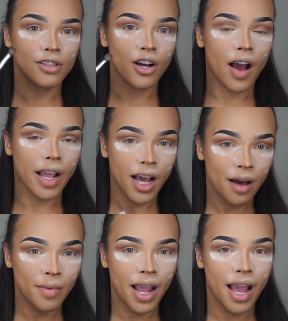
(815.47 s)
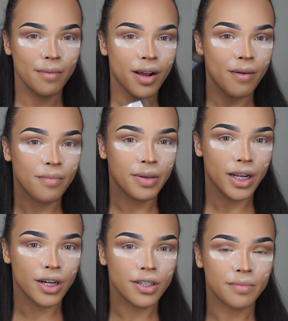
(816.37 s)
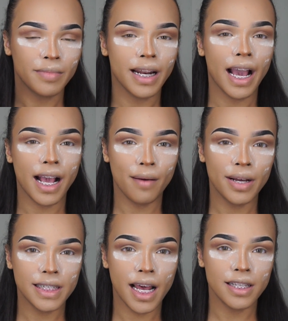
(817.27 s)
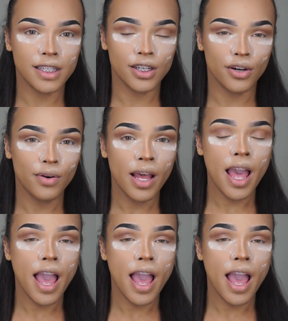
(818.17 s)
So I got my eyebrow I got my tattoo.